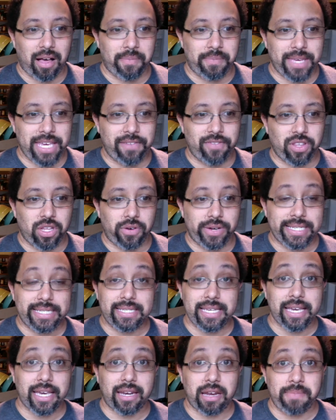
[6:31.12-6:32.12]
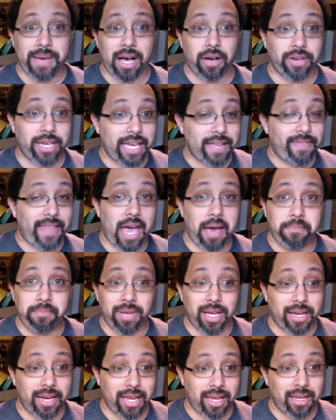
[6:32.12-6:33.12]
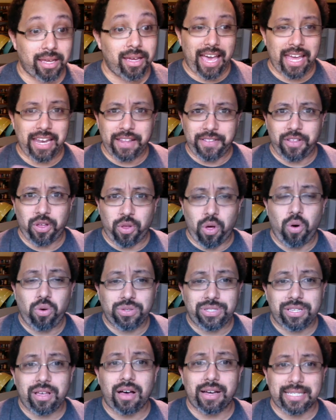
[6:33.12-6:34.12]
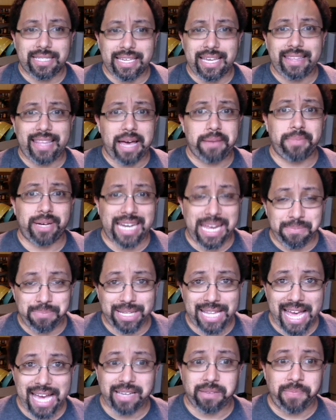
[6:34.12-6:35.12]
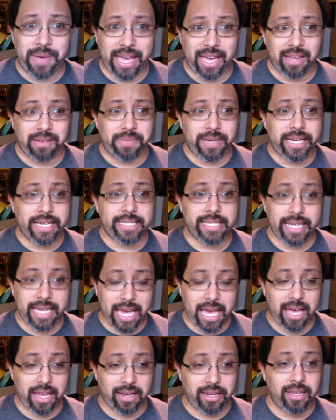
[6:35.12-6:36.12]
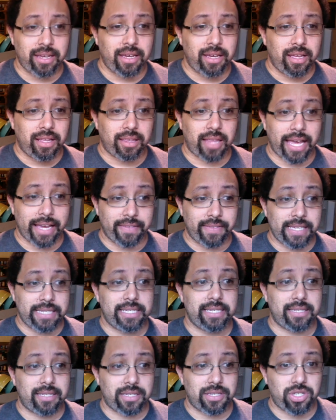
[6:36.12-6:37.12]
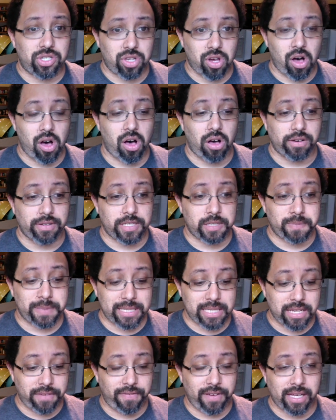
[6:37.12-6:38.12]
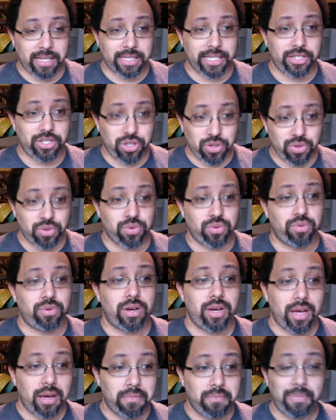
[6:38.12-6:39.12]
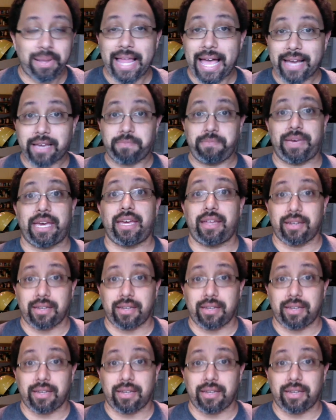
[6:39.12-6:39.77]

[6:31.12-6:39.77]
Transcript: even though he's singing about get that money, and the whole song is get that money, black man, because again, like, this is a song specifically to black men.